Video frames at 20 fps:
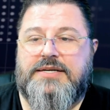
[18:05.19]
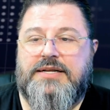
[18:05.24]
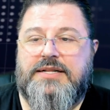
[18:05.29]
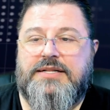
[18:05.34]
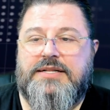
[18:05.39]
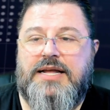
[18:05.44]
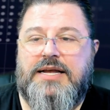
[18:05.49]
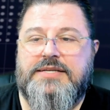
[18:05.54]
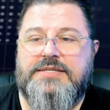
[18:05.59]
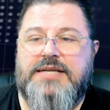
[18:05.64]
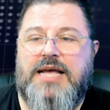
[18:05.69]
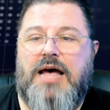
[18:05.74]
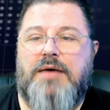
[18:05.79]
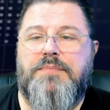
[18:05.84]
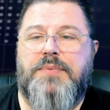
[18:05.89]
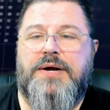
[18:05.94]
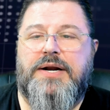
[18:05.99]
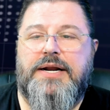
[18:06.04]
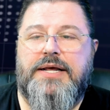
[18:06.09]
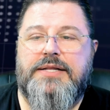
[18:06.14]
does
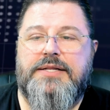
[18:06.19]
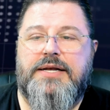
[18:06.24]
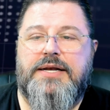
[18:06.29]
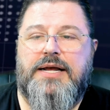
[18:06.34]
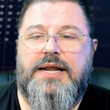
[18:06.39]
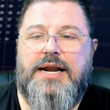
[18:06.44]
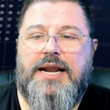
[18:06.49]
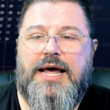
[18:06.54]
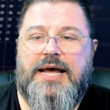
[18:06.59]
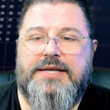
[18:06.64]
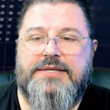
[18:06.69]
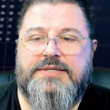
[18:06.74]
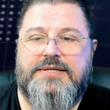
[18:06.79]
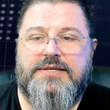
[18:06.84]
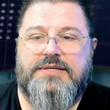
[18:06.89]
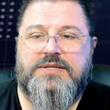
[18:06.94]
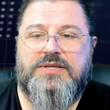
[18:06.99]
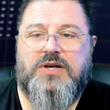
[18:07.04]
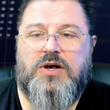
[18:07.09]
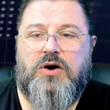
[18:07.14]
upgrading a
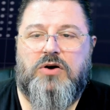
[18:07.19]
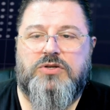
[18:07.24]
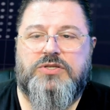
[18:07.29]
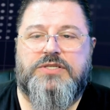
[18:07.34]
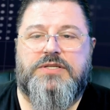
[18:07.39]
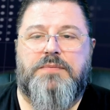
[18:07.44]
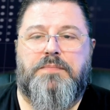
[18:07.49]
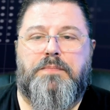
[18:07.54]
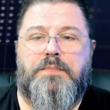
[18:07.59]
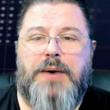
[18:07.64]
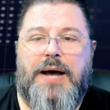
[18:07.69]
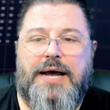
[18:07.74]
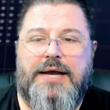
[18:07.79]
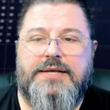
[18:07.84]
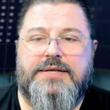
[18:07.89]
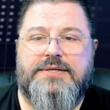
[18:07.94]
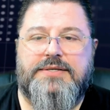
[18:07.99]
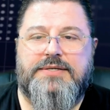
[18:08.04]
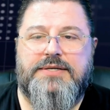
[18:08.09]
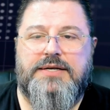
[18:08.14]
license cost
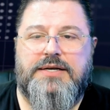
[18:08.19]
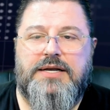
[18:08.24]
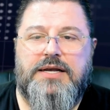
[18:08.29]
packs